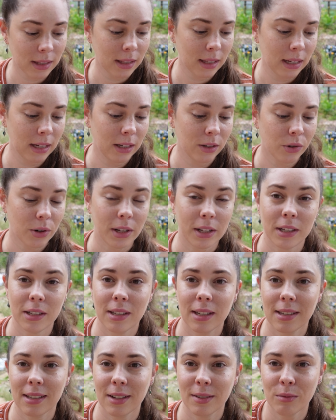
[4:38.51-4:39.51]
The
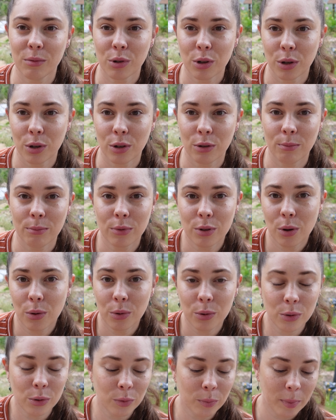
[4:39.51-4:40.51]
trellis isn't too
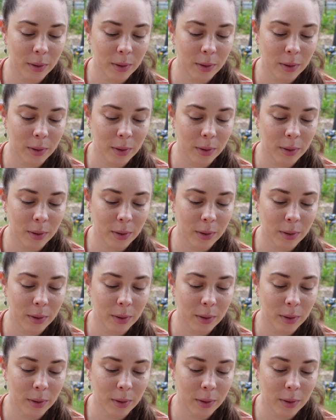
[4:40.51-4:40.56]
tall,